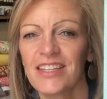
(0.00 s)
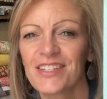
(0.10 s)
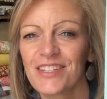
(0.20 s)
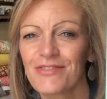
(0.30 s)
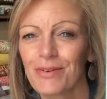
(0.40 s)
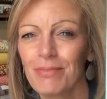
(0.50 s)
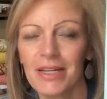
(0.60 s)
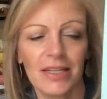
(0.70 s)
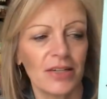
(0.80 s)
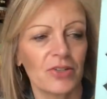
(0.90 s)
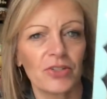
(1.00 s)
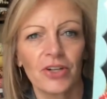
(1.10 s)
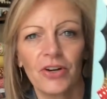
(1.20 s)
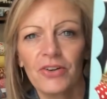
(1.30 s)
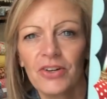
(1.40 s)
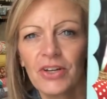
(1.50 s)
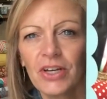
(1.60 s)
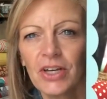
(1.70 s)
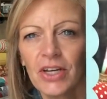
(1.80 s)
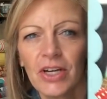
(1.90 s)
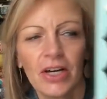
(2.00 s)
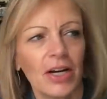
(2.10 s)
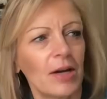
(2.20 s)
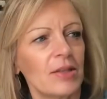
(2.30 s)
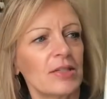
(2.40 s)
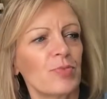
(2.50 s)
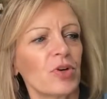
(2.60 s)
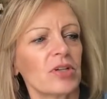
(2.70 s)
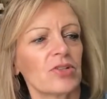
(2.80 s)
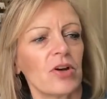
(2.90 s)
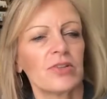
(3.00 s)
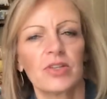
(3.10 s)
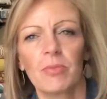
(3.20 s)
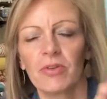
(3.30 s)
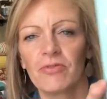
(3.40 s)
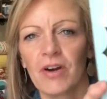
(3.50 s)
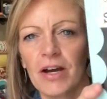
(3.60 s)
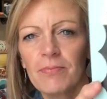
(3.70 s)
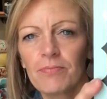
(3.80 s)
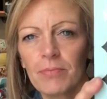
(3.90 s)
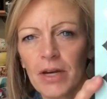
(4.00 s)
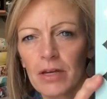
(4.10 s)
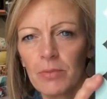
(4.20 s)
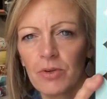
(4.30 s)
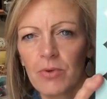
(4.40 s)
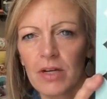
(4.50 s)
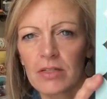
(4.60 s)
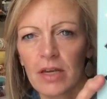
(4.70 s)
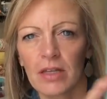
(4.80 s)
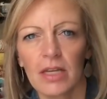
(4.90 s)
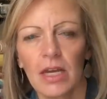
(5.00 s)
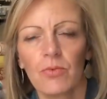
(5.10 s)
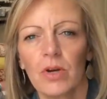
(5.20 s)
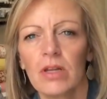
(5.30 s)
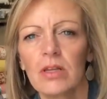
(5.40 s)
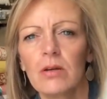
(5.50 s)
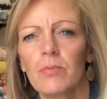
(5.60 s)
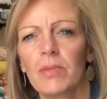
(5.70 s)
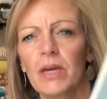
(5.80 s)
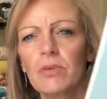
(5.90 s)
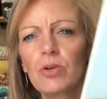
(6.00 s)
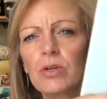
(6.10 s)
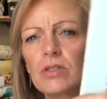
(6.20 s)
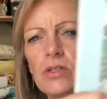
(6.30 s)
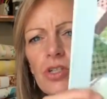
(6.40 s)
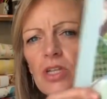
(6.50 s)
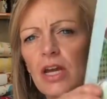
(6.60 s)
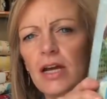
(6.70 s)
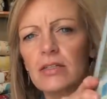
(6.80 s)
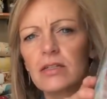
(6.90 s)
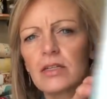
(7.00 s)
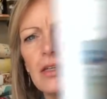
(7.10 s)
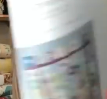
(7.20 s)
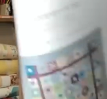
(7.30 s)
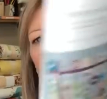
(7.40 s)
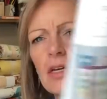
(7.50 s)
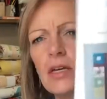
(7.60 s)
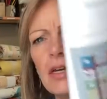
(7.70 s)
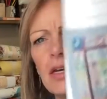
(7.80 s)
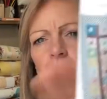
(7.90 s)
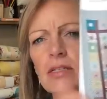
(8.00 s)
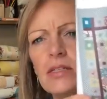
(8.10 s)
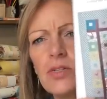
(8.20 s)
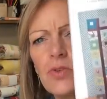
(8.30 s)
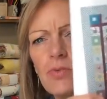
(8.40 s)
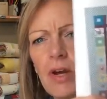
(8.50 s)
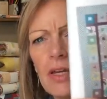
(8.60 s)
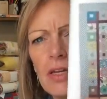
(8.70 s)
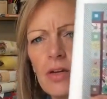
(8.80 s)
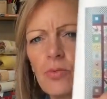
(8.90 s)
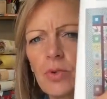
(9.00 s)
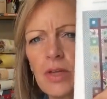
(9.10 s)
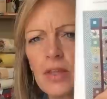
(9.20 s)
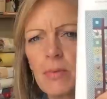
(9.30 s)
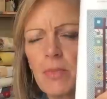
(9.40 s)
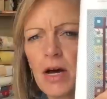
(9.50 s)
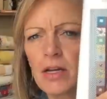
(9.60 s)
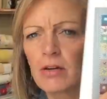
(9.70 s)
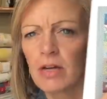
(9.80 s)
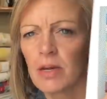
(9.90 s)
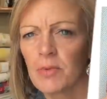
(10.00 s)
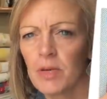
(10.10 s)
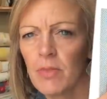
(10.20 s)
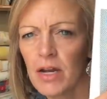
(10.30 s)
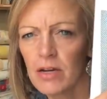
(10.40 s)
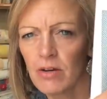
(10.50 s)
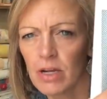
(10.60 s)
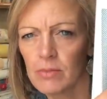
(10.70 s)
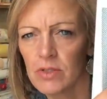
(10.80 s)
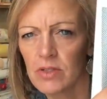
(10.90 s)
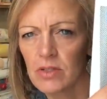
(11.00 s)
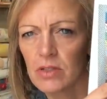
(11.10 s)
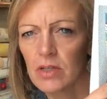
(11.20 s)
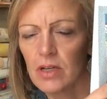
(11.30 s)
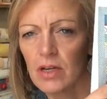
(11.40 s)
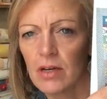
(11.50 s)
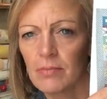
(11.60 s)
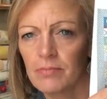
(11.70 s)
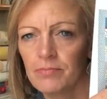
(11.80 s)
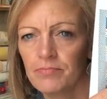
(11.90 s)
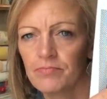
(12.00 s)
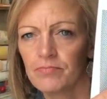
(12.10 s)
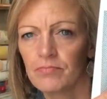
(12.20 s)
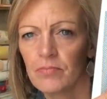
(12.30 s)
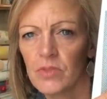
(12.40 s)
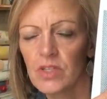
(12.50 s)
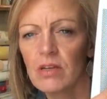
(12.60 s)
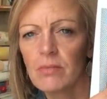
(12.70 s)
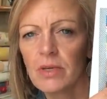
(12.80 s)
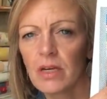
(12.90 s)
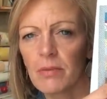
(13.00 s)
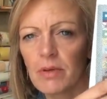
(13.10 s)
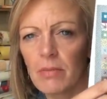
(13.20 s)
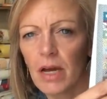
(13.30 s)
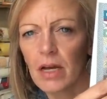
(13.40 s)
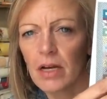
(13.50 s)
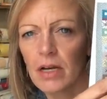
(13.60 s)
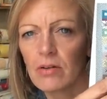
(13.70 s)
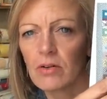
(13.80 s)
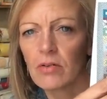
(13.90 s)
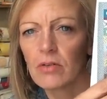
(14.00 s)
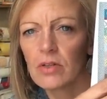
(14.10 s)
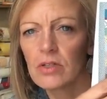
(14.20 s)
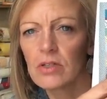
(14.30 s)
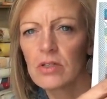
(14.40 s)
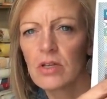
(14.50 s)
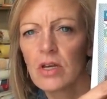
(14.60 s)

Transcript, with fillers: This is from many years ago. Uh, this book is called Simplify by Camille Roskelley. And one of the baby quilts that she has in here is this one right here with a monogram. And monograms um, seem to be coming back. I don't know. This is,